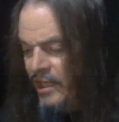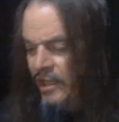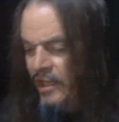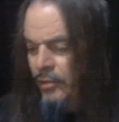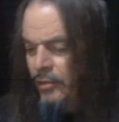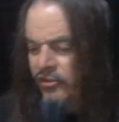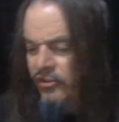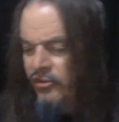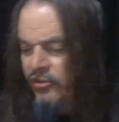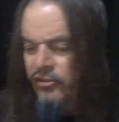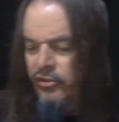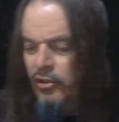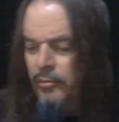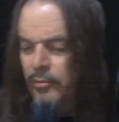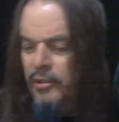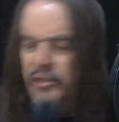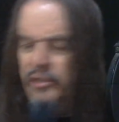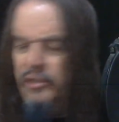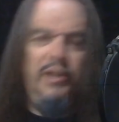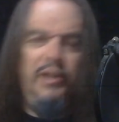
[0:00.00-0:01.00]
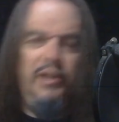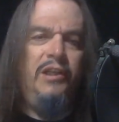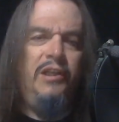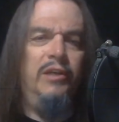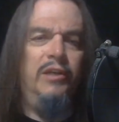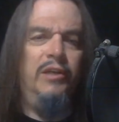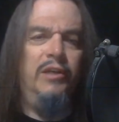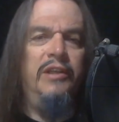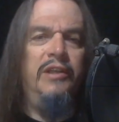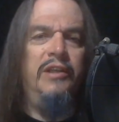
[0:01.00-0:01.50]
there was a sermon done
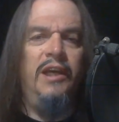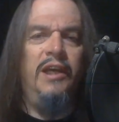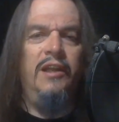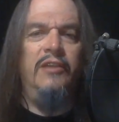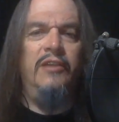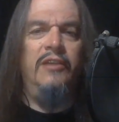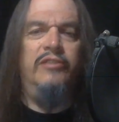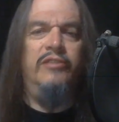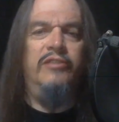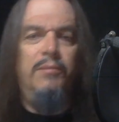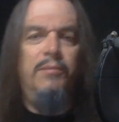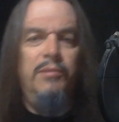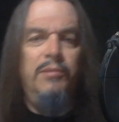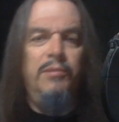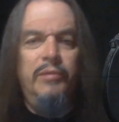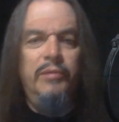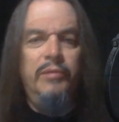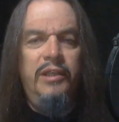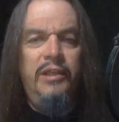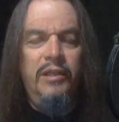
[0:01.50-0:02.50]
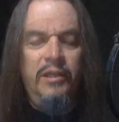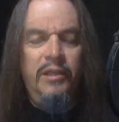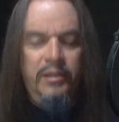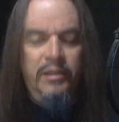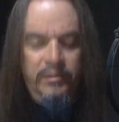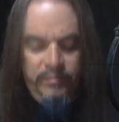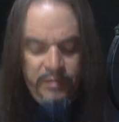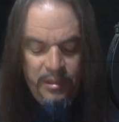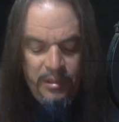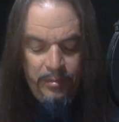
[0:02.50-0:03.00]
here in Dallas a couple
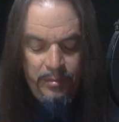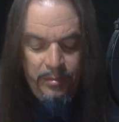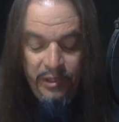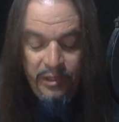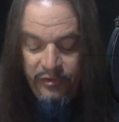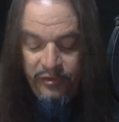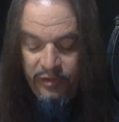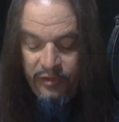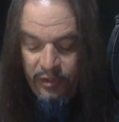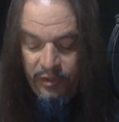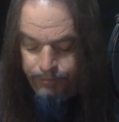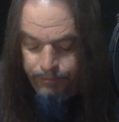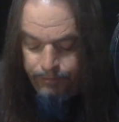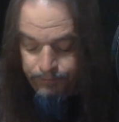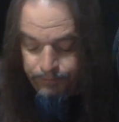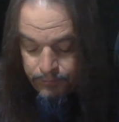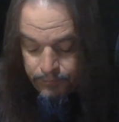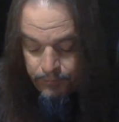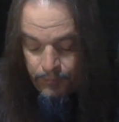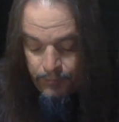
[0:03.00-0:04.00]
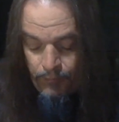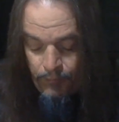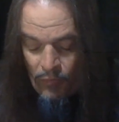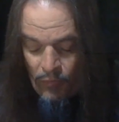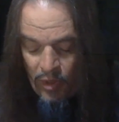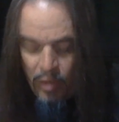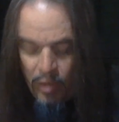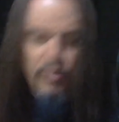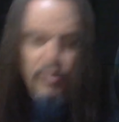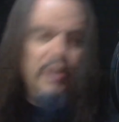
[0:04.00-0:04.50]
of days ago.
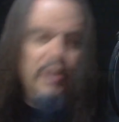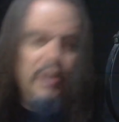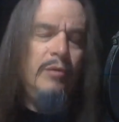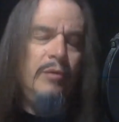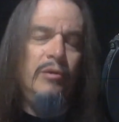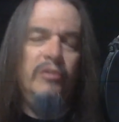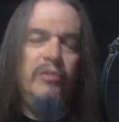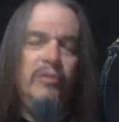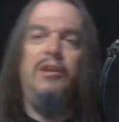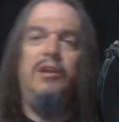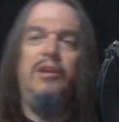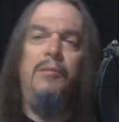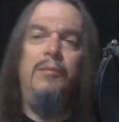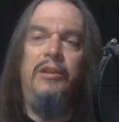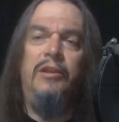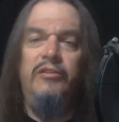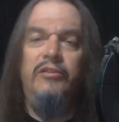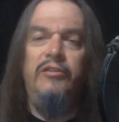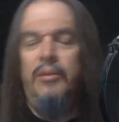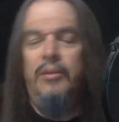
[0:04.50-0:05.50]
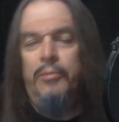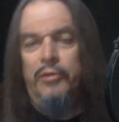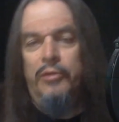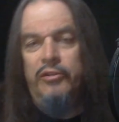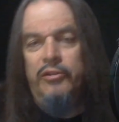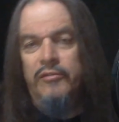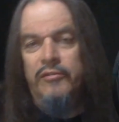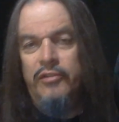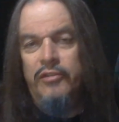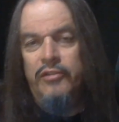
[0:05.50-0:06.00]
Where they were talking about the
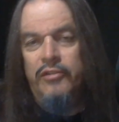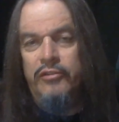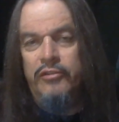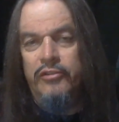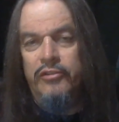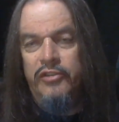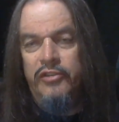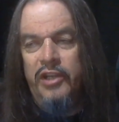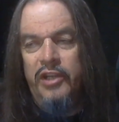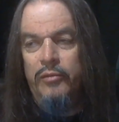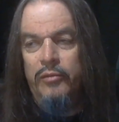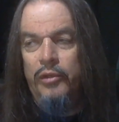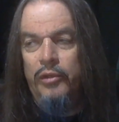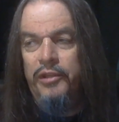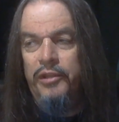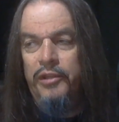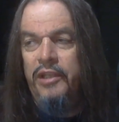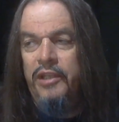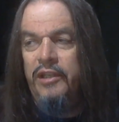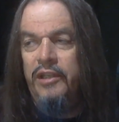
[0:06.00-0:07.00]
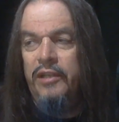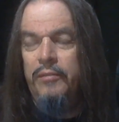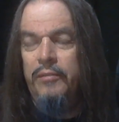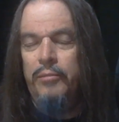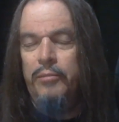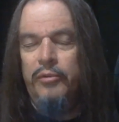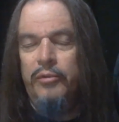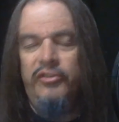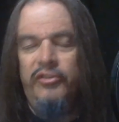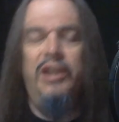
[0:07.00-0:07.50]
separation of church and state, and what they
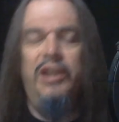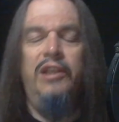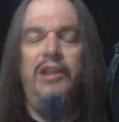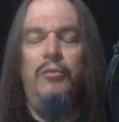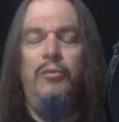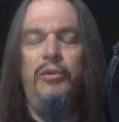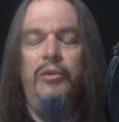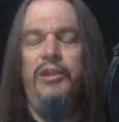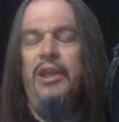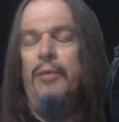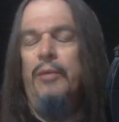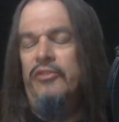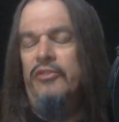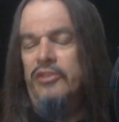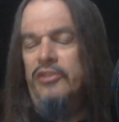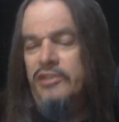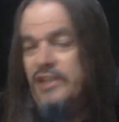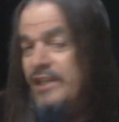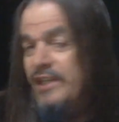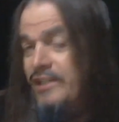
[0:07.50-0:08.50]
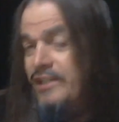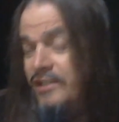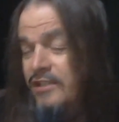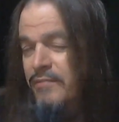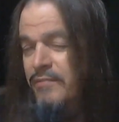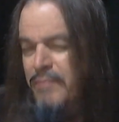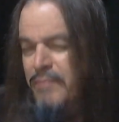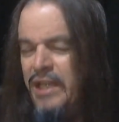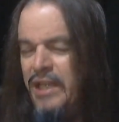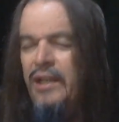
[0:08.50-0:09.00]
were saying that what that was intended to
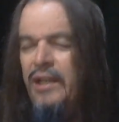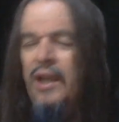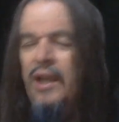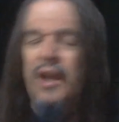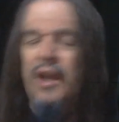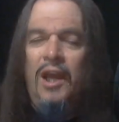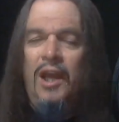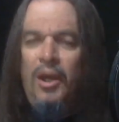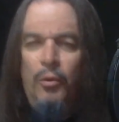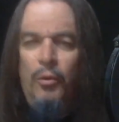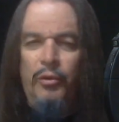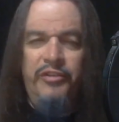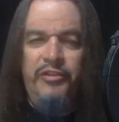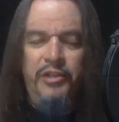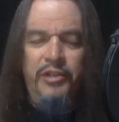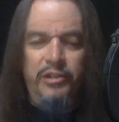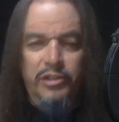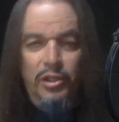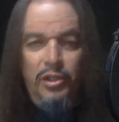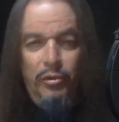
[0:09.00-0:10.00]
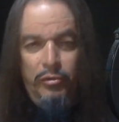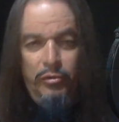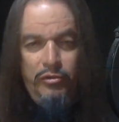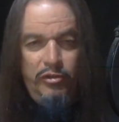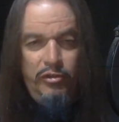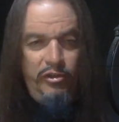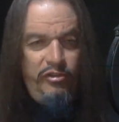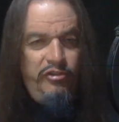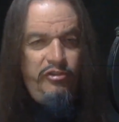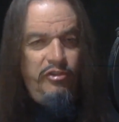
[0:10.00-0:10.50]
mean was that no
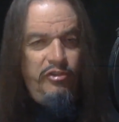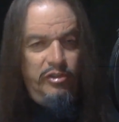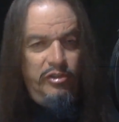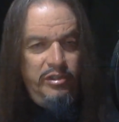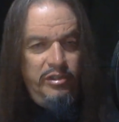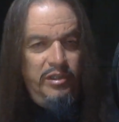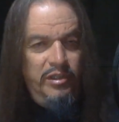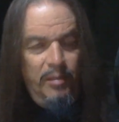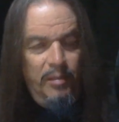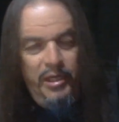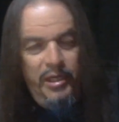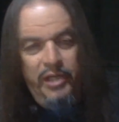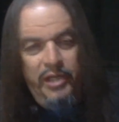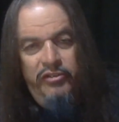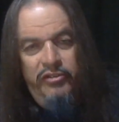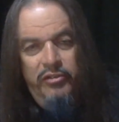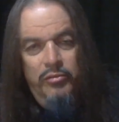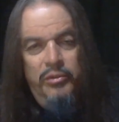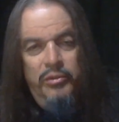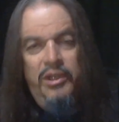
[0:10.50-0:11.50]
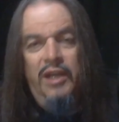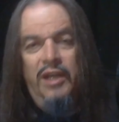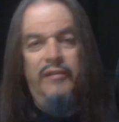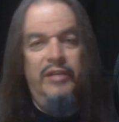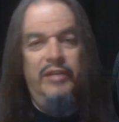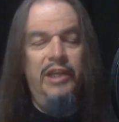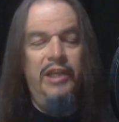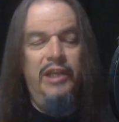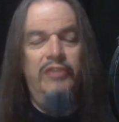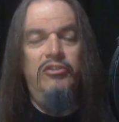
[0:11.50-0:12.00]
Christian denomination would have
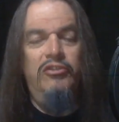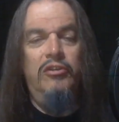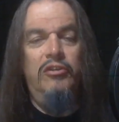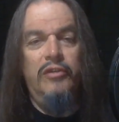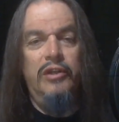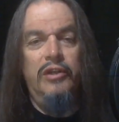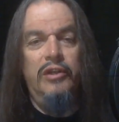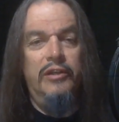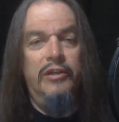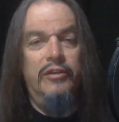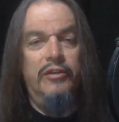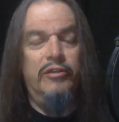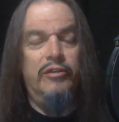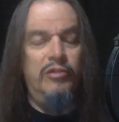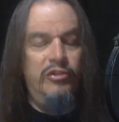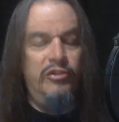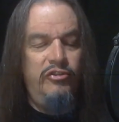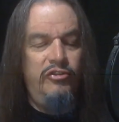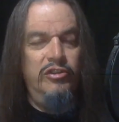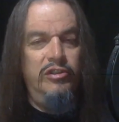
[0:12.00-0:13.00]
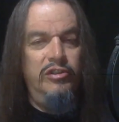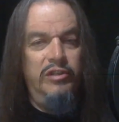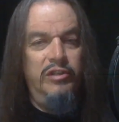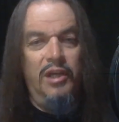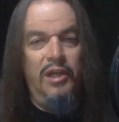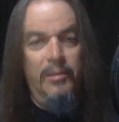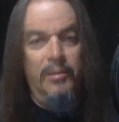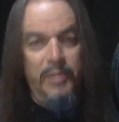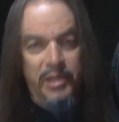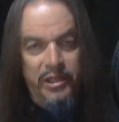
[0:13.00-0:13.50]
an edge over another Christian
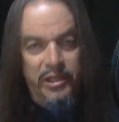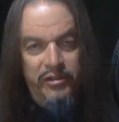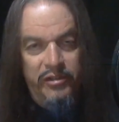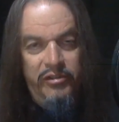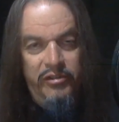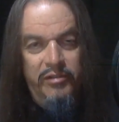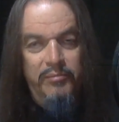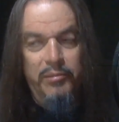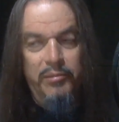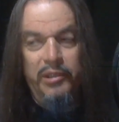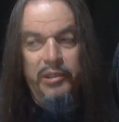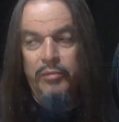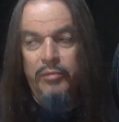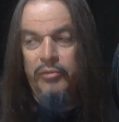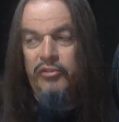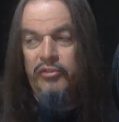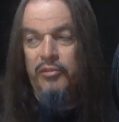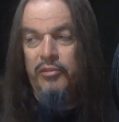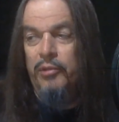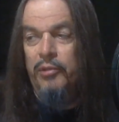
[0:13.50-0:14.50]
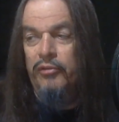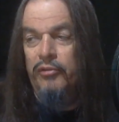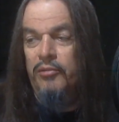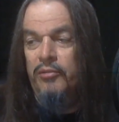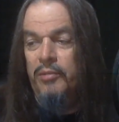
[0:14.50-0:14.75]
denomination, but it was supposed to